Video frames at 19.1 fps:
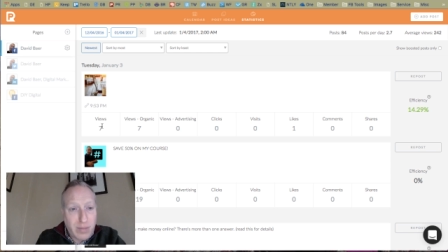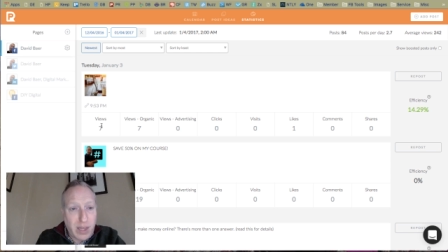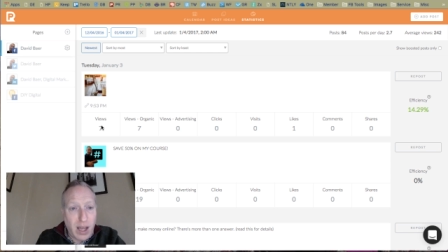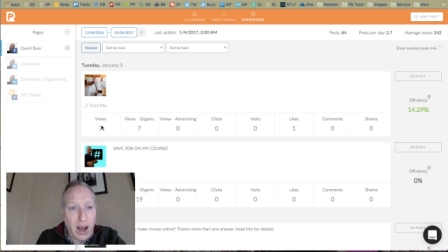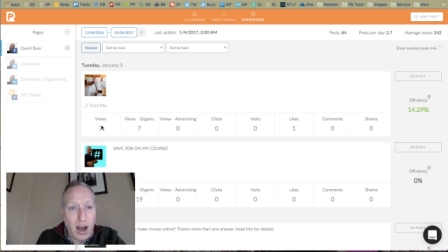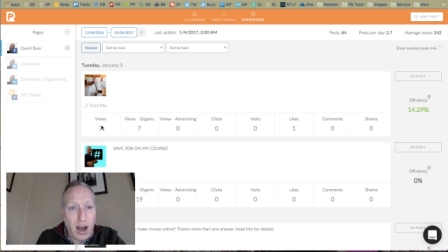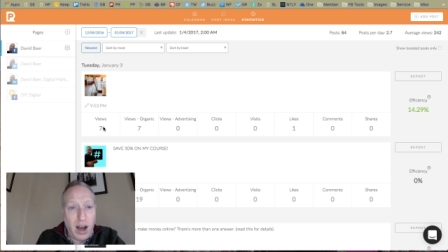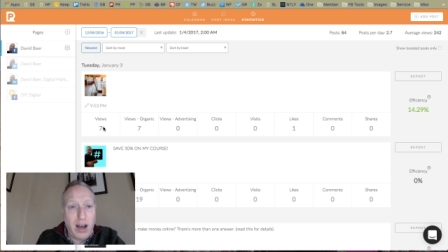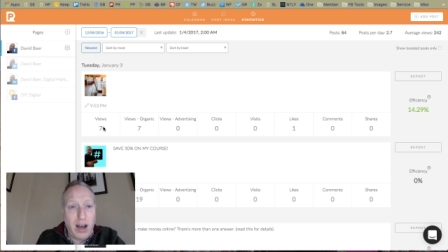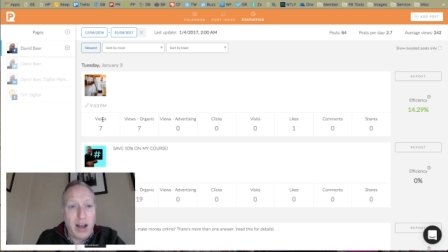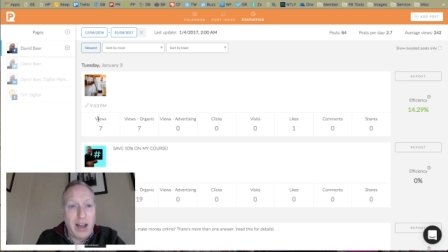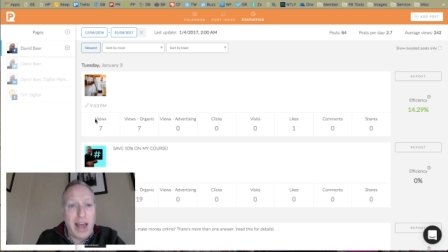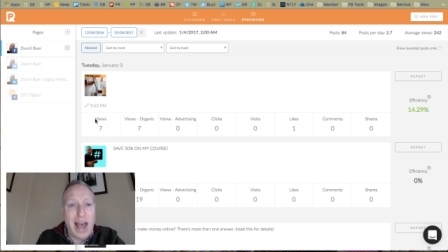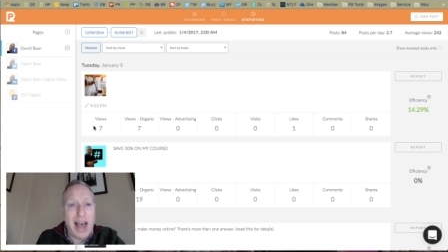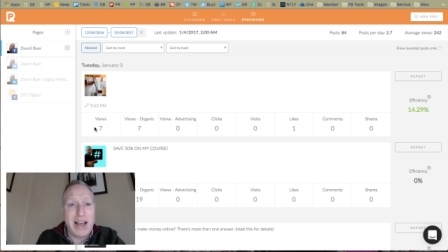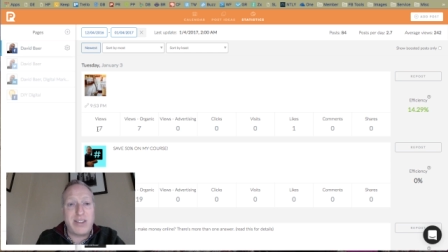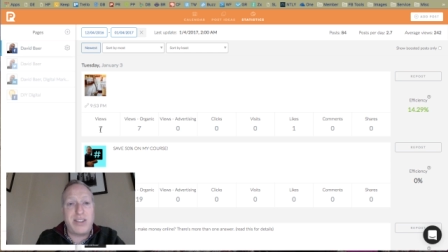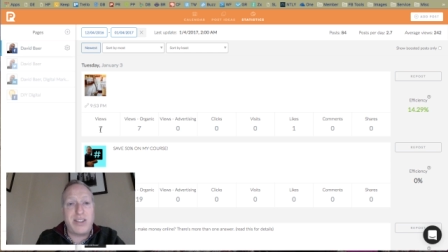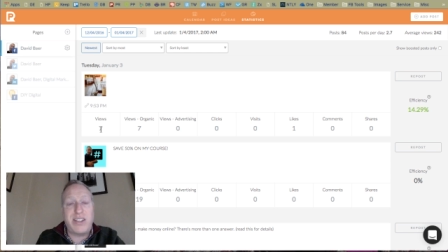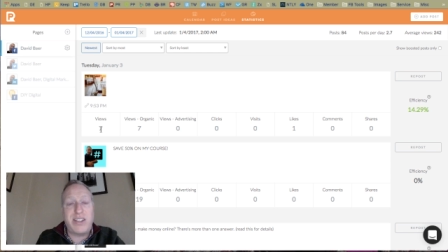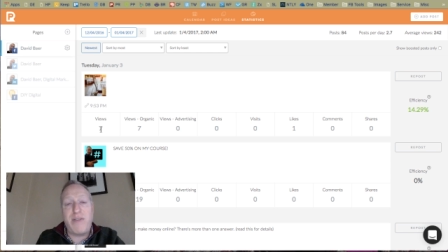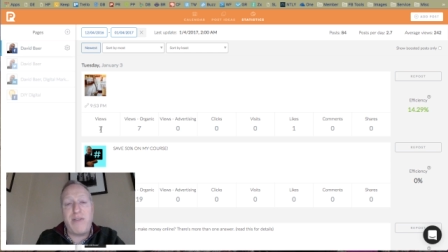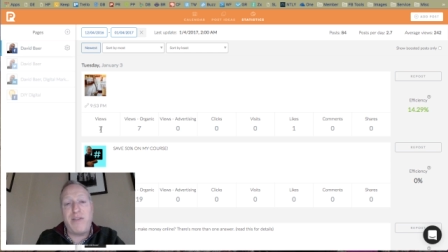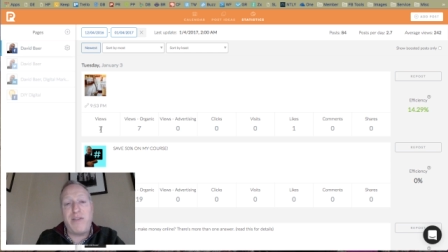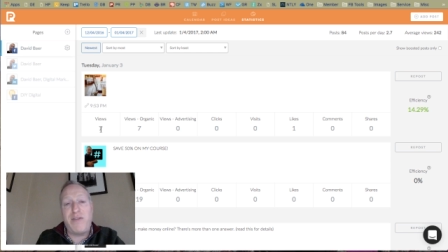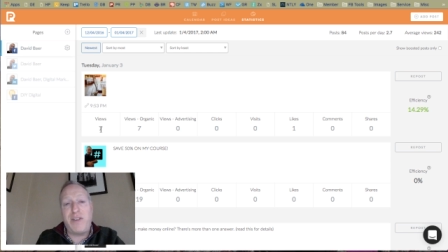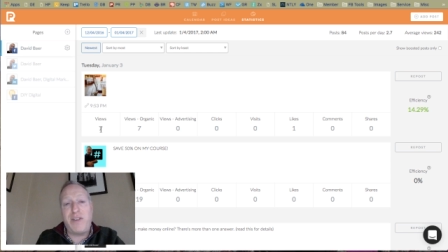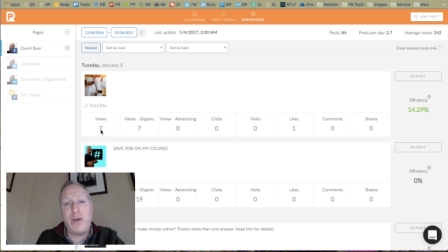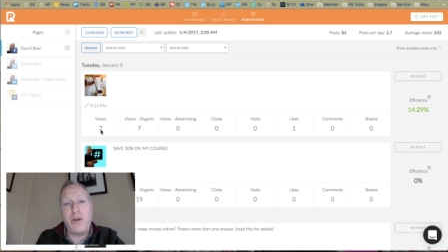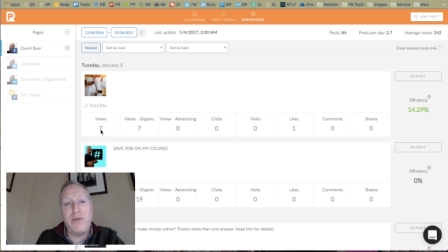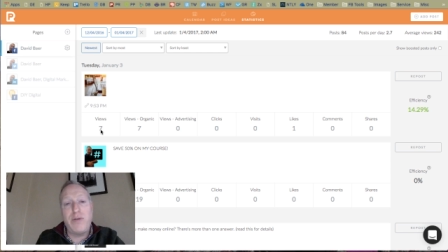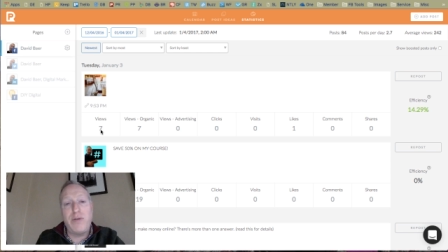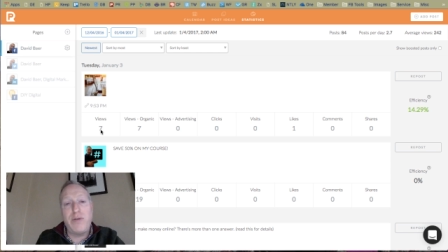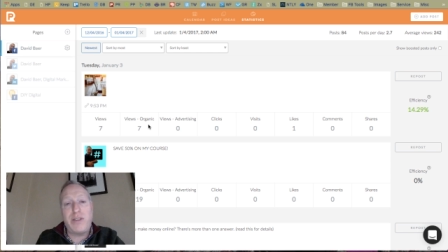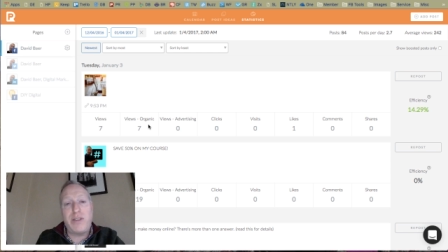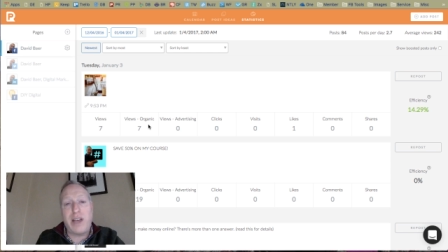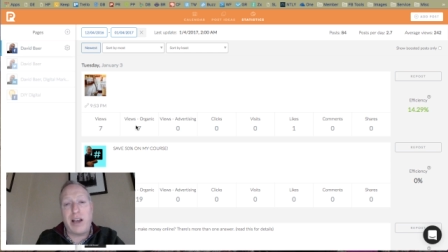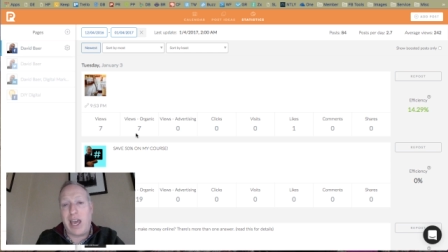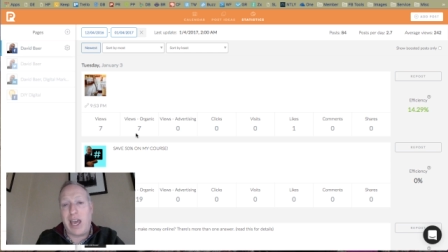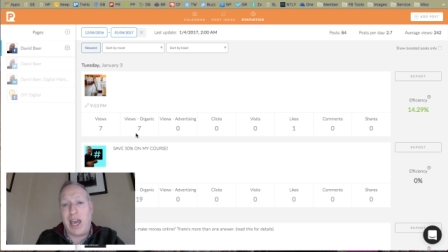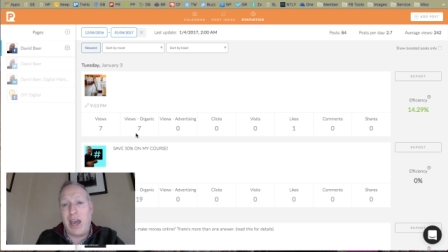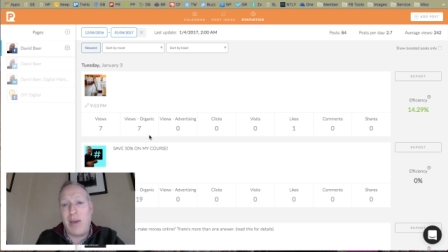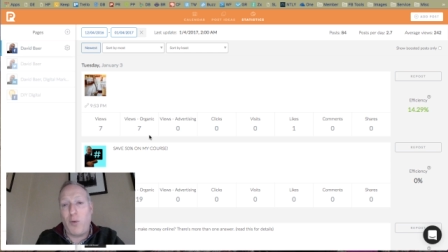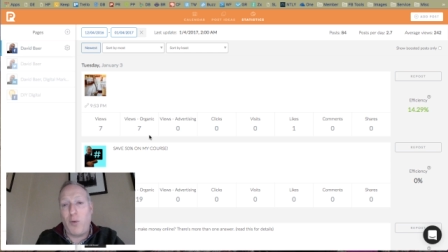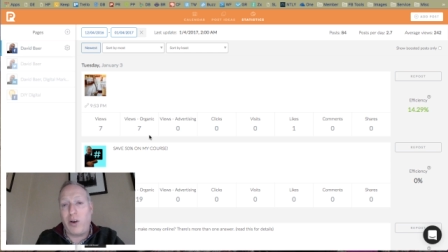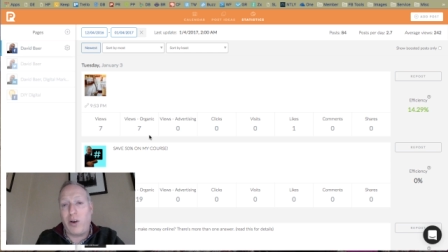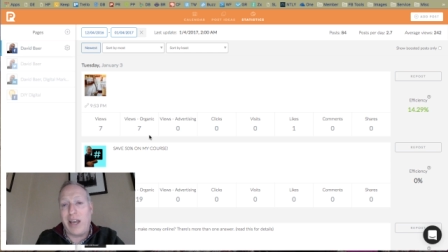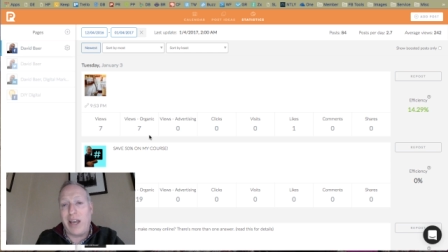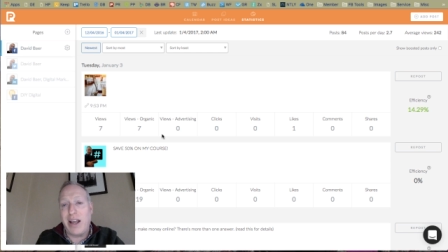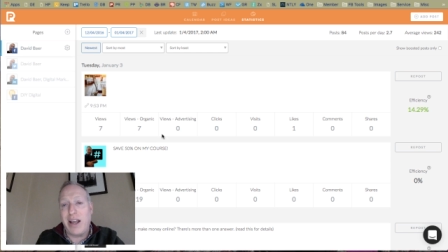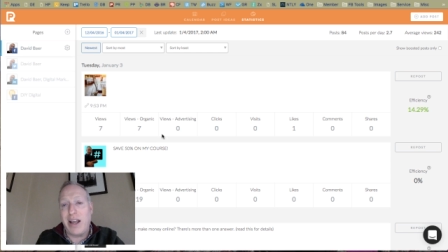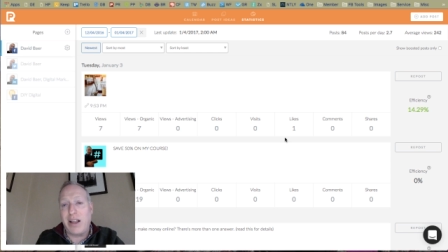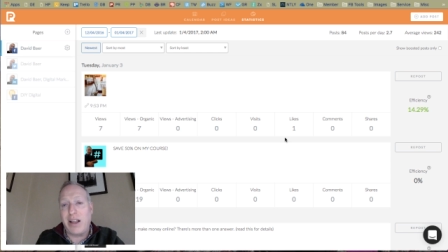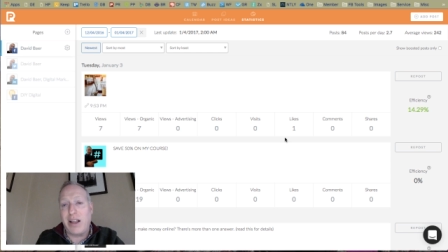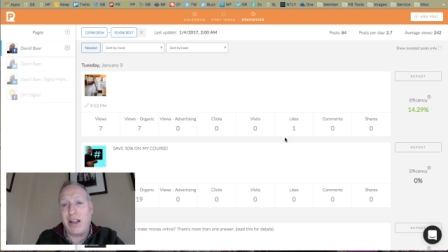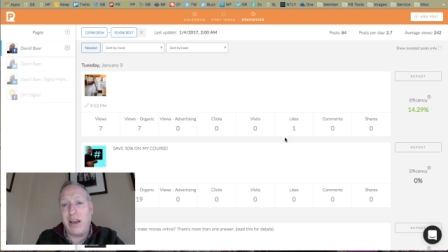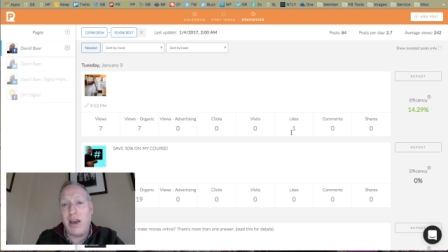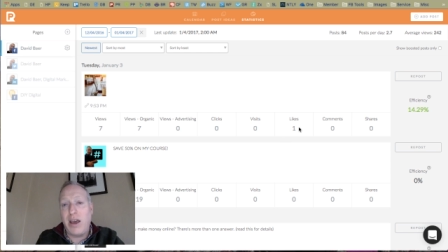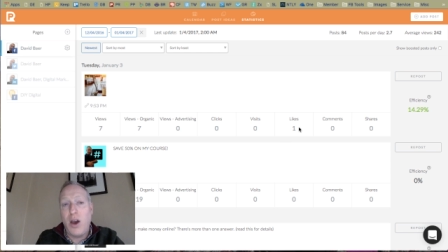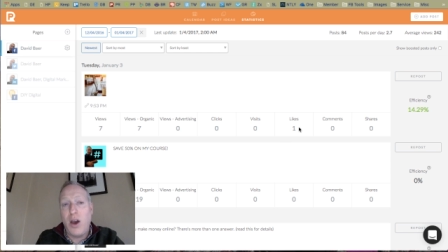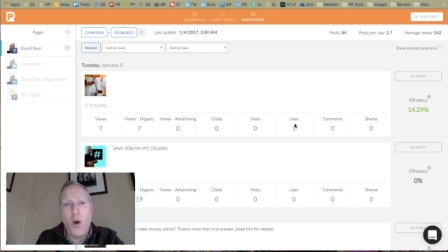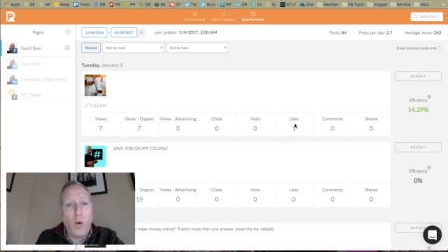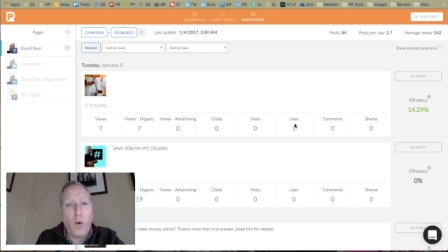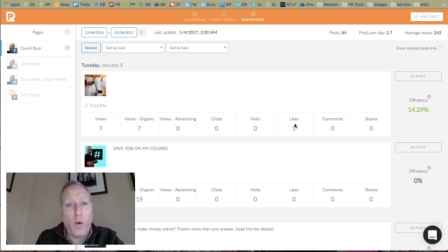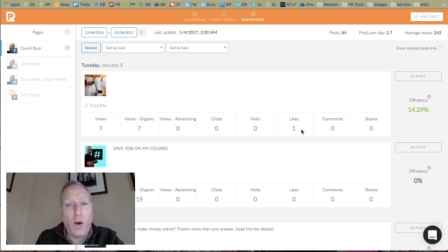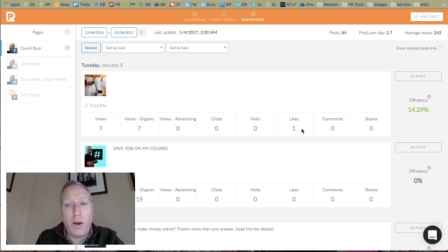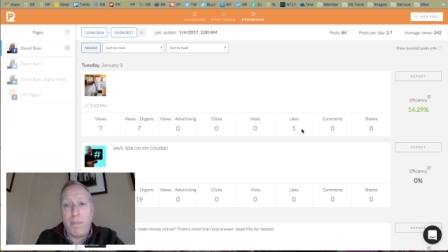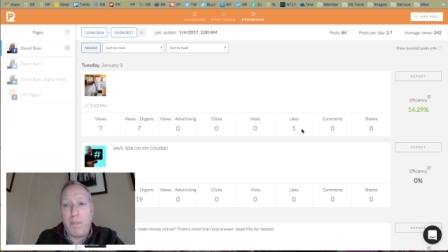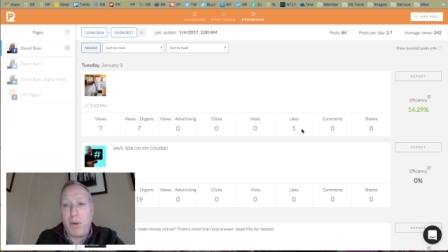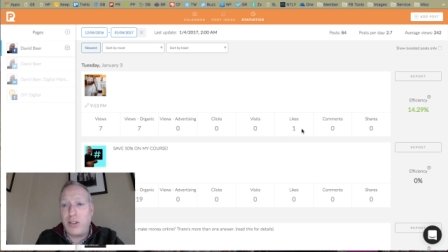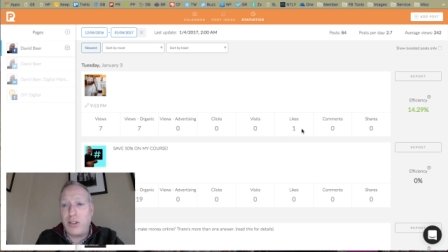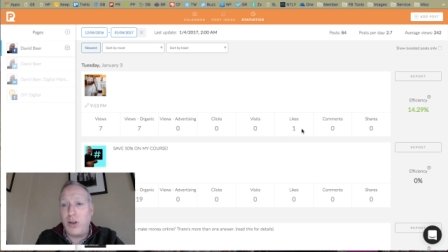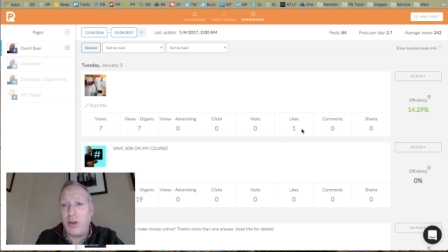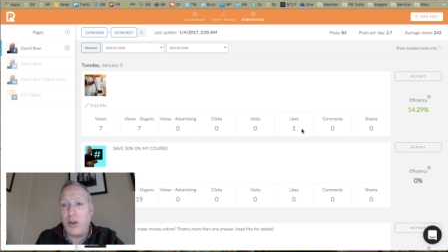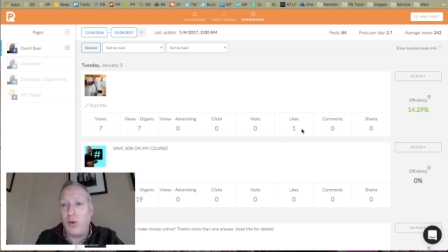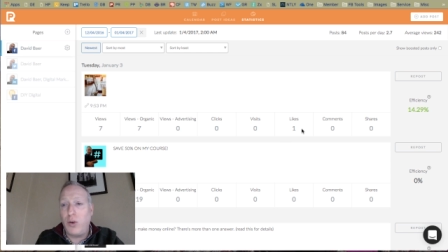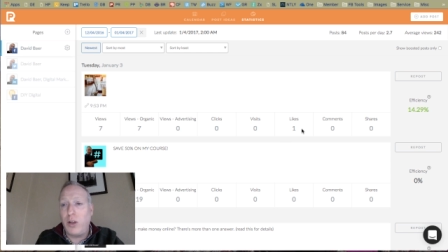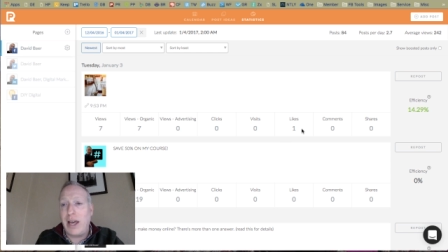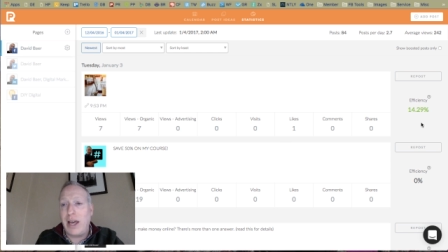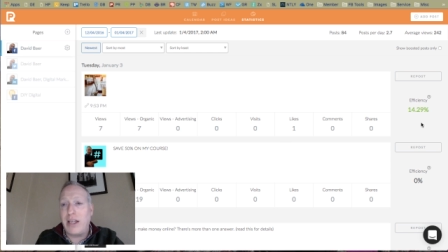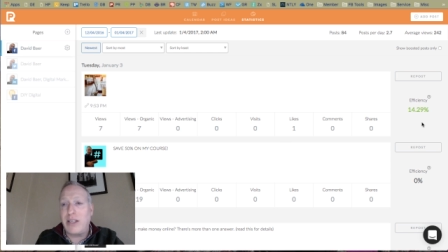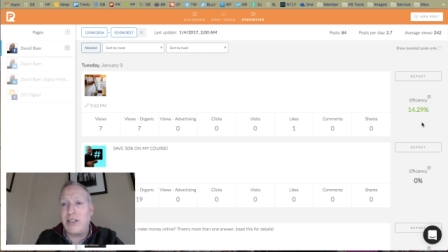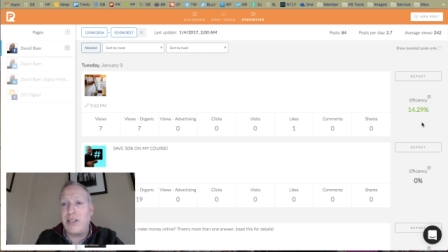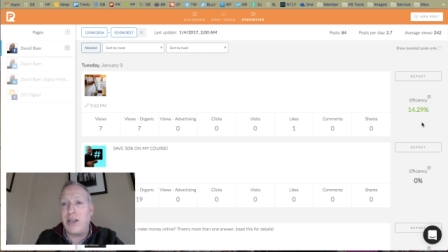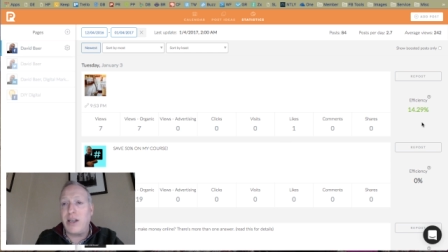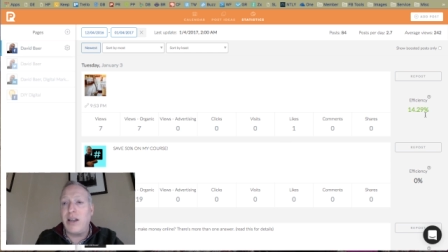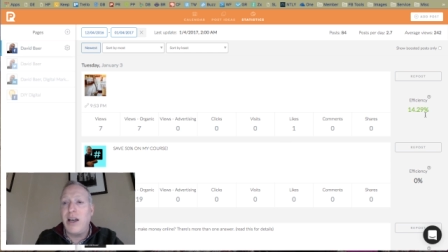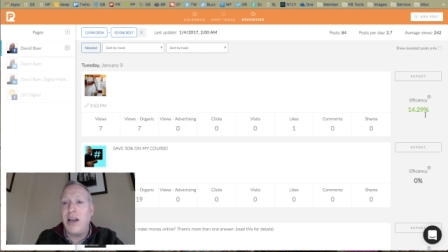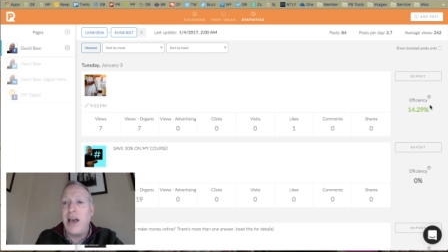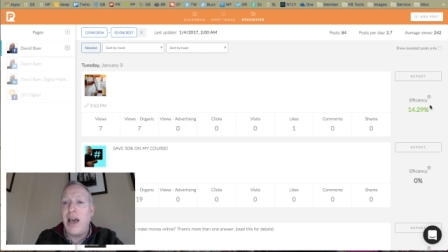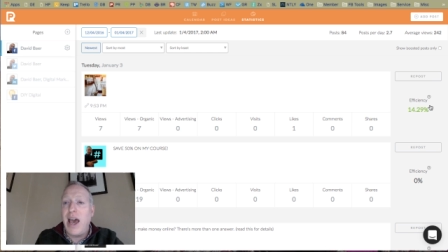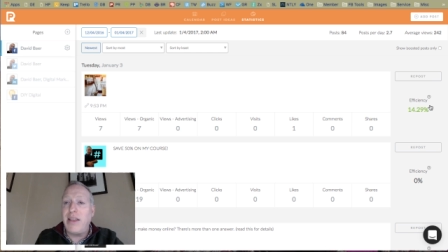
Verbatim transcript: uh, has seven views that came organically, one person who likes it,